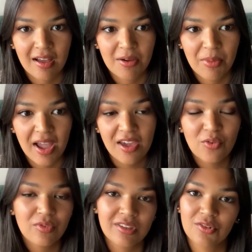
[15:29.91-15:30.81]
I
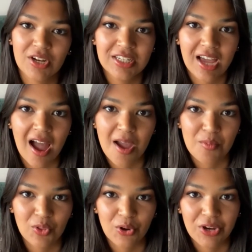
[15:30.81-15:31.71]
had a really great
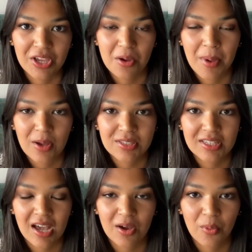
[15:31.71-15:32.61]
time learning about
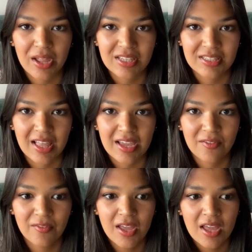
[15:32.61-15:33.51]
Sacagawea's life.